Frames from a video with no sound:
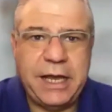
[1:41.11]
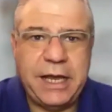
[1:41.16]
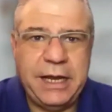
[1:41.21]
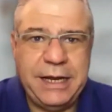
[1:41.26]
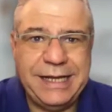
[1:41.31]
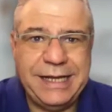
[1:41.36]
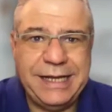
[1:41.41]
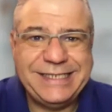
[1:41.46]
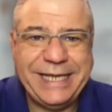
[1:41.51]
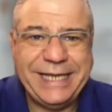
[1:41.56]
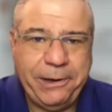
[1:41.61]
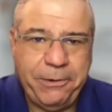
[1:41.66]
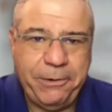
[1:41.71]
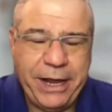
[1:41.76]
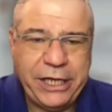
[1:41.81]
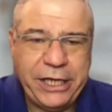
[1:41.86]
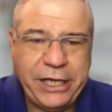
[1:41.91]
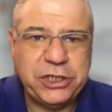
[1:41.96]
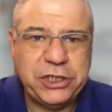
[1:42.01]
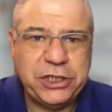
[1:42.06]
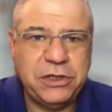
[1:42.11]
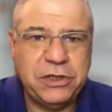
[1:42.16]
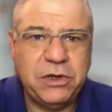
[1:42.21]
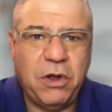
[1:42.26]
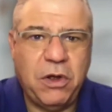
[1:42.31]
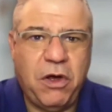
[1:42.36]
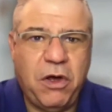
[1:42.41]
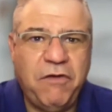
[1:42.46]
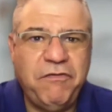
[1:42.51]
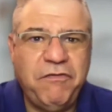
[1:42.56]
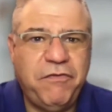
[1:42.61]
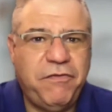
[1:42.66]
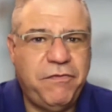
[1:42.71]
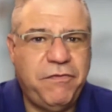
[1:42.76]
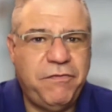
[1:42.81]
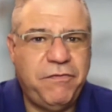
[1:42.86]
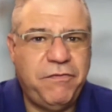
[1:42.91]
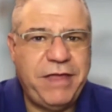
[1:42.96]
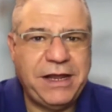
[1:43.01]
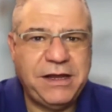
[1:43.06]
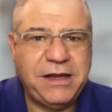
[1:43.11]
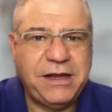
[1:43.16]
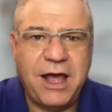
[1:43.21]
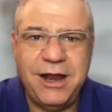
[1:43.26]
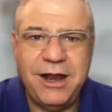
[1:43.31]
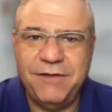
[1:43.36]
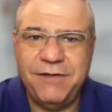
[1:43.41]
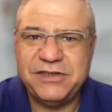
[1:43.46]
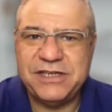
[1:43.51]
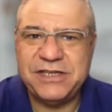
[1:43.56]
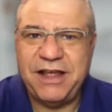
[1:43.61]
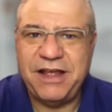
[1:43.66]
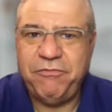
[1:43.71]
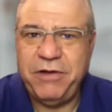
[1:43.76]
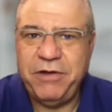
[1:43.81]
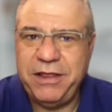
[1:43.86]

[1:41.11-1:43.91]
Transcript: an acceleration of that kind of stuff,